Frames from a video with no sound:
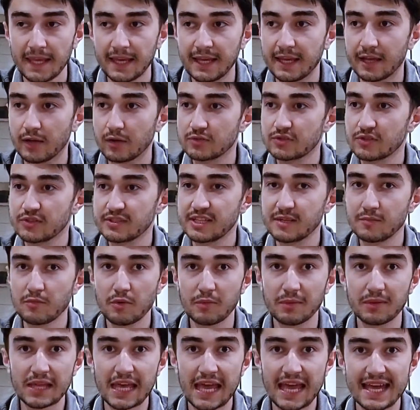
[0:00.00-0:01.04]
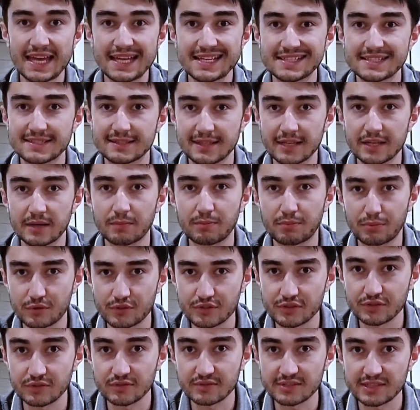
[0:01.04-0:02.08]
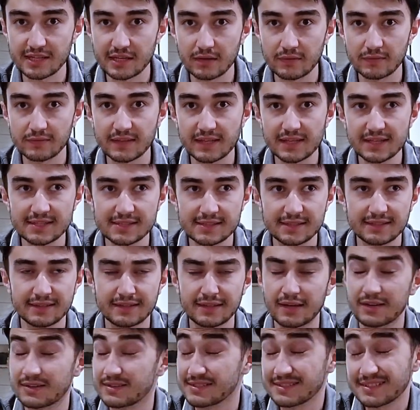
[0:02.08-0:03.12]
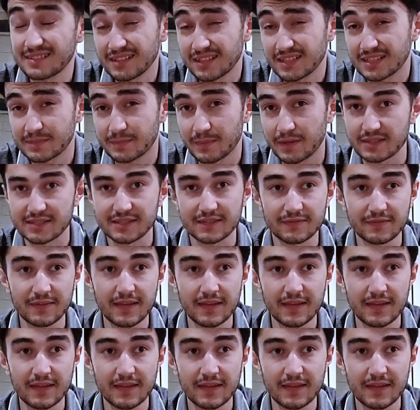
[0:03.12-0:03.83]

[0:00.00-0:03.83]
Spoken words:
And also T-Mobile has their personal side of things. They are still expensive.